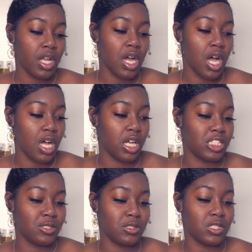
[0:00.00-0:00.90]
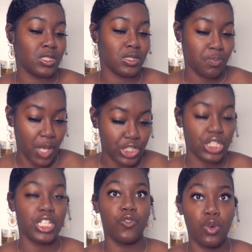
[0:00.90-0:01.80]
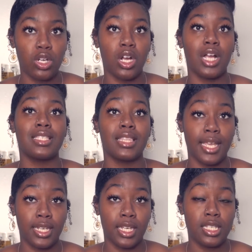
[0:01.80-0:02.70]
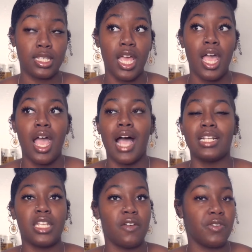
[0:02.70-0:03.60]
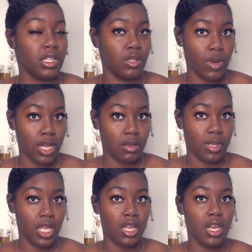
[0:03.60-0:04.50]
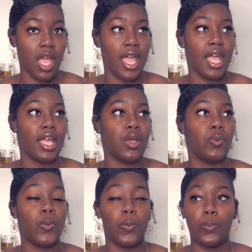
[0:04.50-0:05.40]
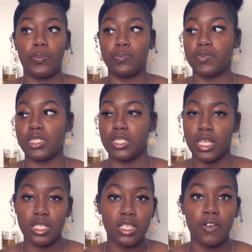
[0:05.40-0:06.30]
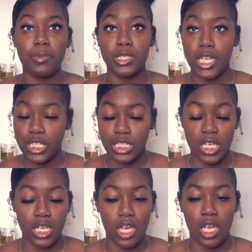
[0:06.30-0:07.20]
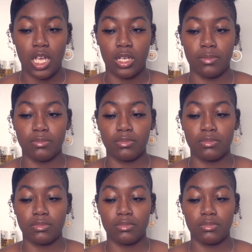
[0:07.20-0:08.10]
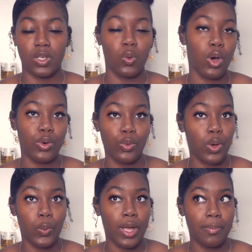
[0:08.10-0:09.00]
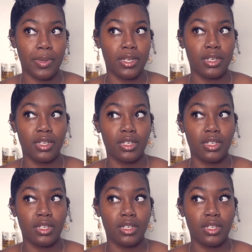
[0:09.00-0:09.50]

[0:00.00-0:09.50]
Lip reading: especially for us ladies, I definitely recommend a sense of protection, a quote-unquote weapon.